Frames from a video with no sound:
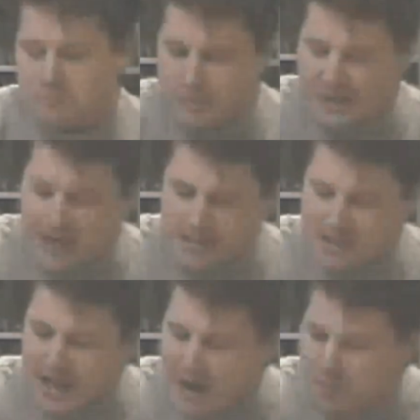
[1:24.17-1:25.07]
Because
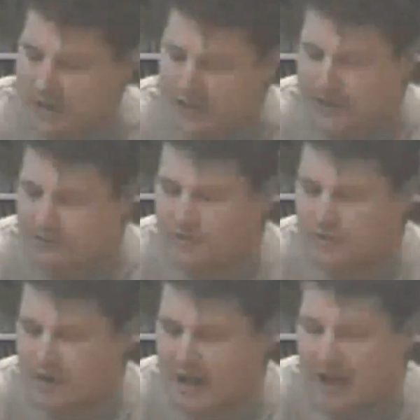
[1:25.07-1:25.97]
of that, we need
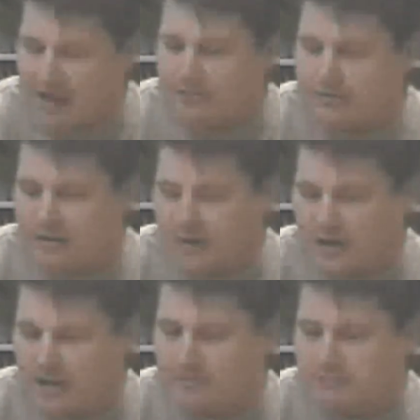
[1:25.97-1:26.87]
to have
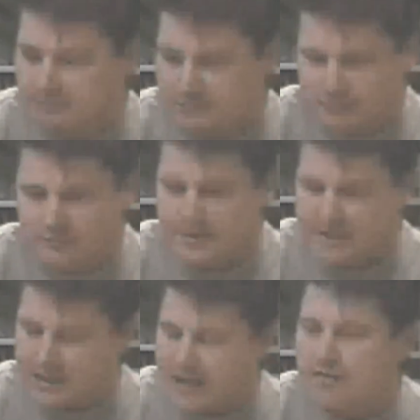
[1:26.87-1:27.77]
a
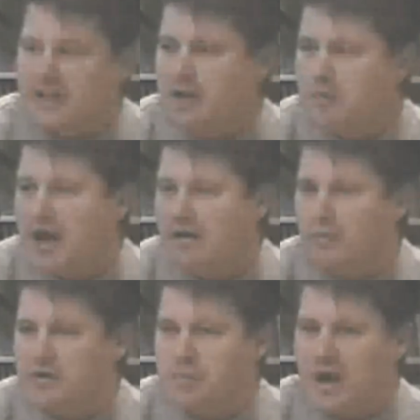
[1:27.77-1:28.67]
significant amount of
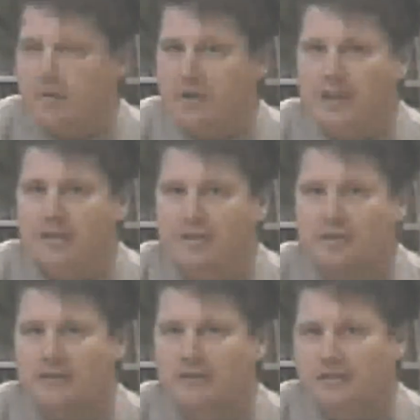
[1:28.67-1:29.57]
horsepower, and I think
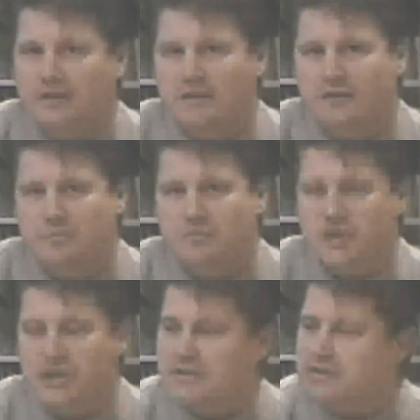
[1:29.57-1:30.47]
that the
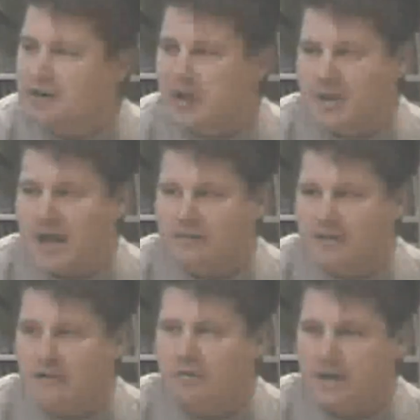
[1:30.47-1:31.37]
machines that are coming out
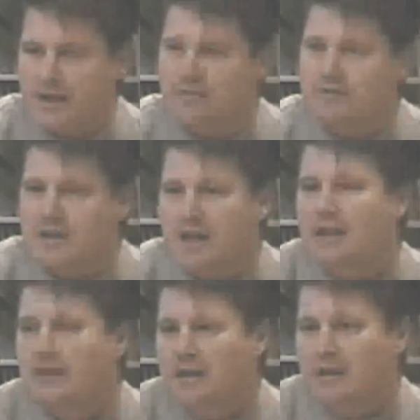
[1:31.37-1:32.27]
today are going to give us
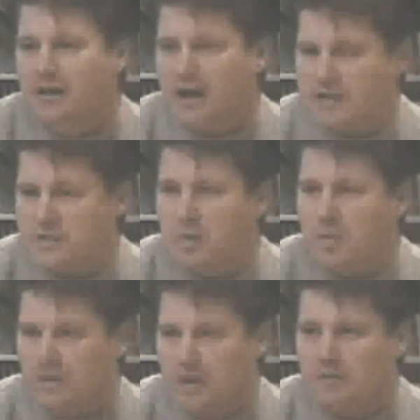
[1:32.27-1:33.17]
that kind of
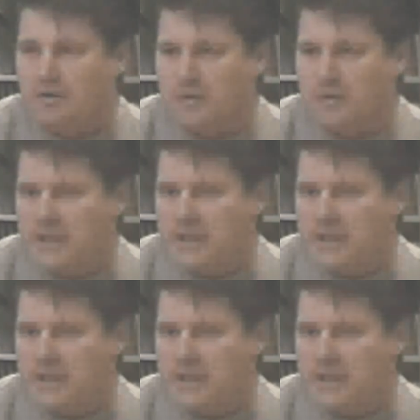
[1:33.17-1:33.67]
support along with 3D